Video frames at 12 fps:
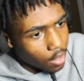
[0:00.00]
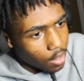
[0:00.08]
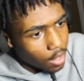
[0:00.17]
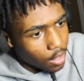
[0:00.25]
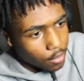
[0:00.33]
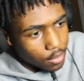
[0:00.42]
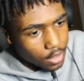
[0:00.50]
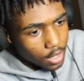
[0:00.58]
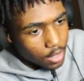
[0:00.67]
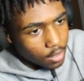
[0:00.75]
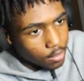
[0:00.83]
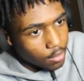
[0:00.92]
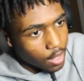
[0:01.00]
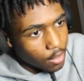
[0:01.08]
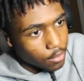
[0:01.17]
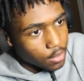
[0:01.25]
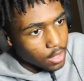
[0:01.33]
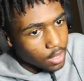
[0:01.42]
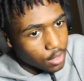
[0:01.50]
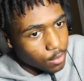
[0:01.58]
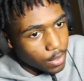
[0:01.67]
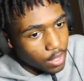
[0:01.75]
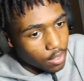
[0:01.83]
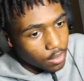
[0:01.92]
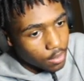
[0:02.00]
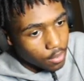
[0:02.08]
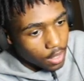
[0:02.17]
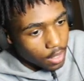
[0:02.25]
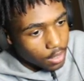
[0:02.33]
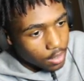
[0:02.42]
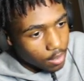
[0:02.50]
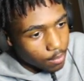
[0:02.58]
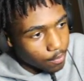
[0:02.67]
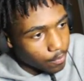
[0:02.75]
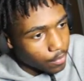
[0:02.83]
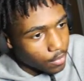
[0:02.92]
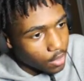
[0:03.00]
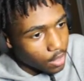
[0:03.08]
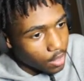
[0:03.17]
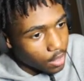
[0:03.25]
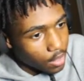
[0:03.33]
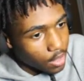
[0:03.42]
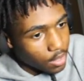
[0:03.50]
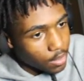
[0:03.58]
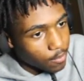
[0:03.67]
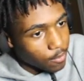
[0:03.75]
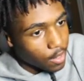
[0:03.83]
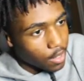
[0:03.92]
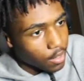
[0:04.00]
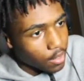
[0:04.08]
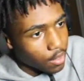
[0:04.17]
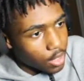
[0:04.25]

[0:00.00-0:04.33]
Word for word: I don't see any. I don't see any spirits, so I guess I'm guess I'm fine.